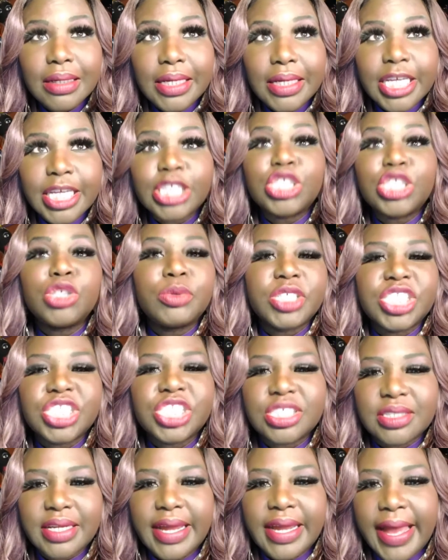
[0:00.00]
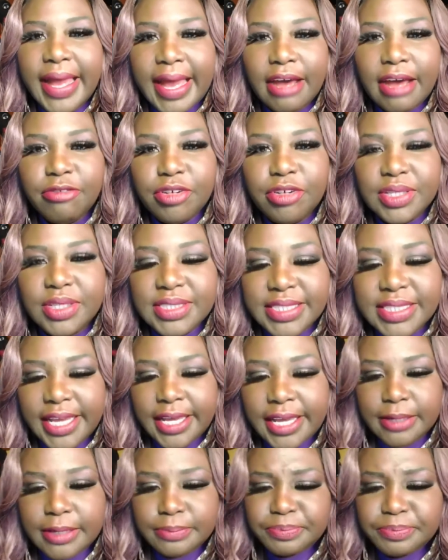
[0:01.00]
intuition that I have for this
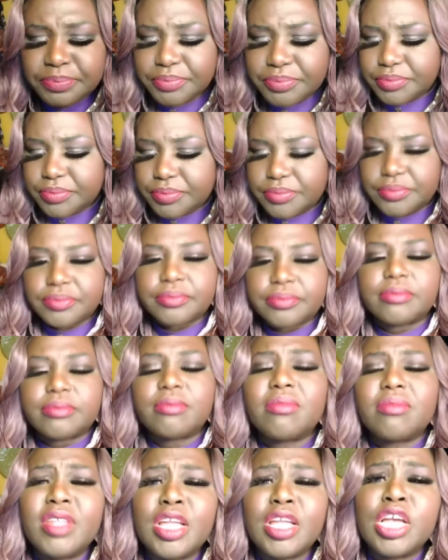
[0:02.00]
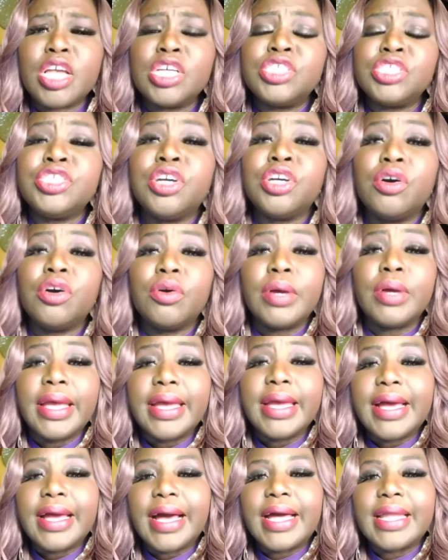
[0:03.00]
hand. So
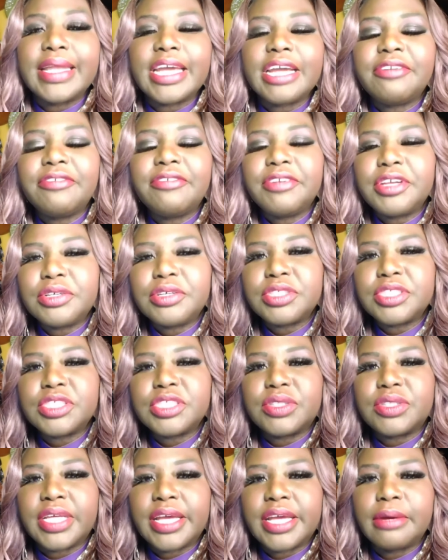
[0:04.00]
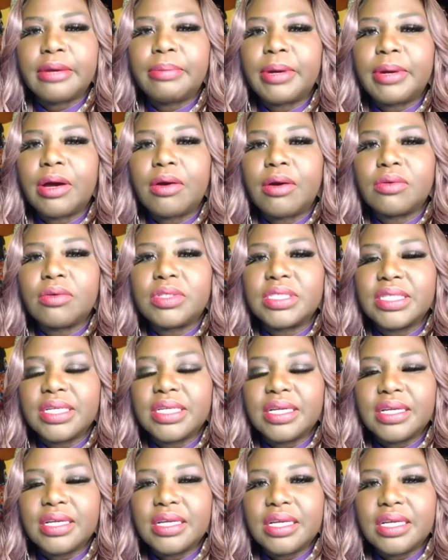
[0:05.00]
i like for you to think about
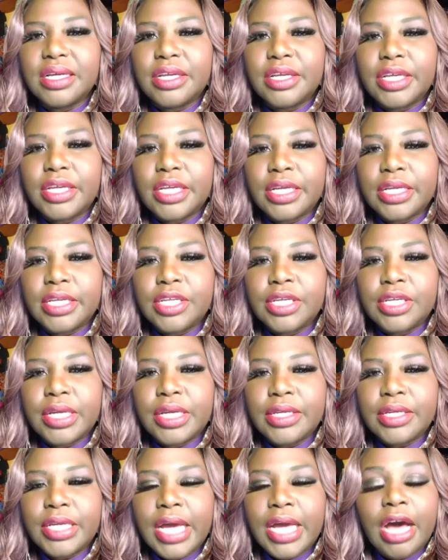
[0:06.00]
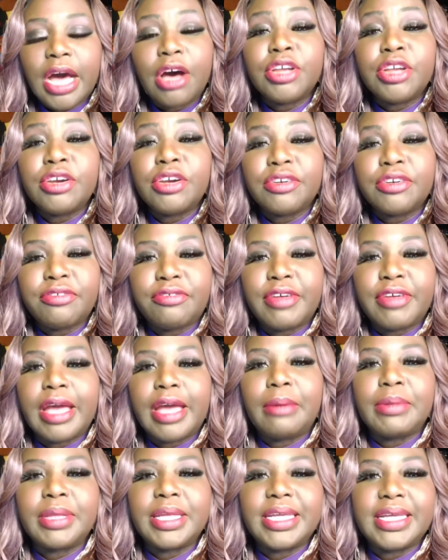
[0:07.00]
how your
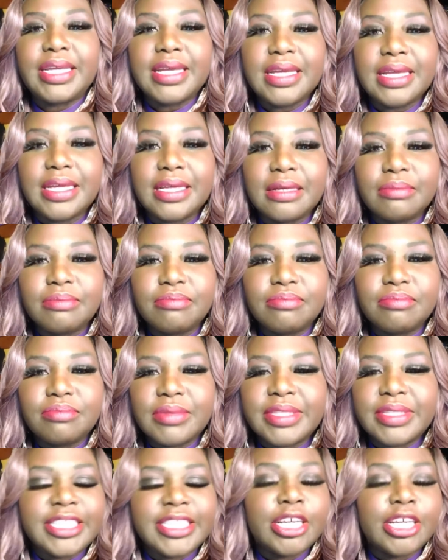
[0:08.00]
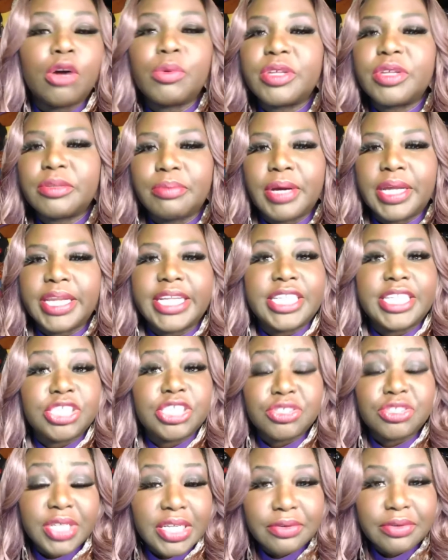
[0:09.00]
family dealt with money.
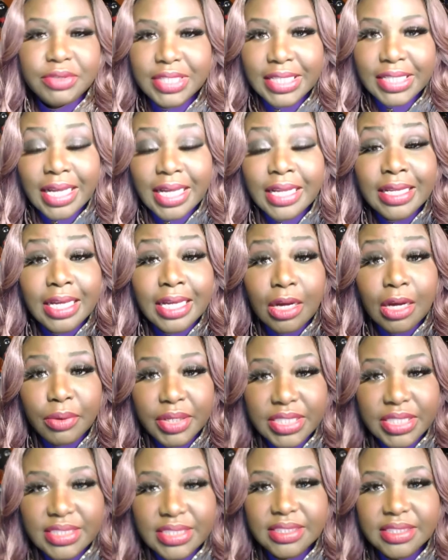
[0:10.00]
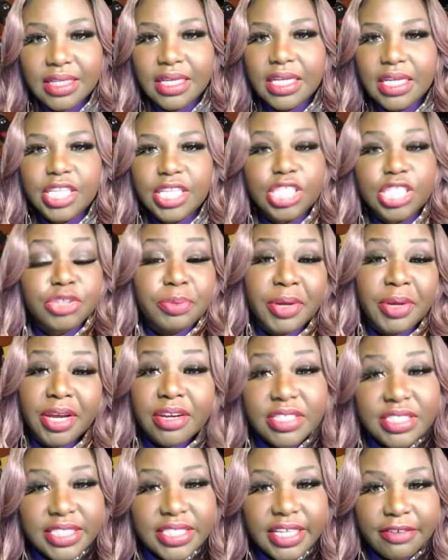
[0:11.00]
Did you get an allowance? Did your
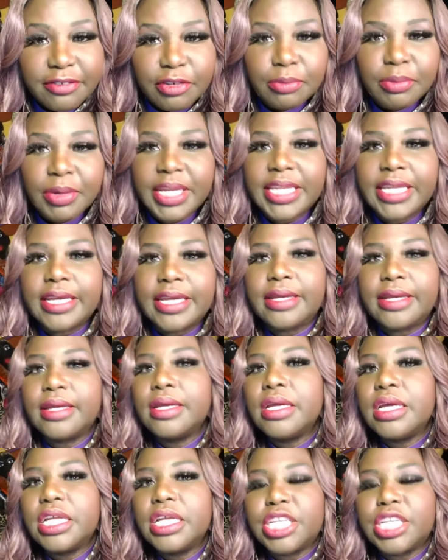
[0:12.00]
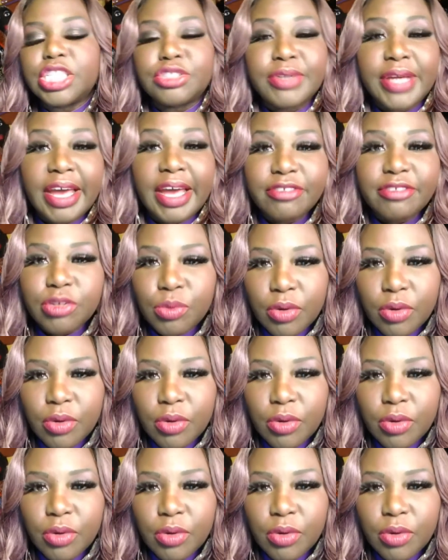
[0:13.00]
parents give you money? Did you have to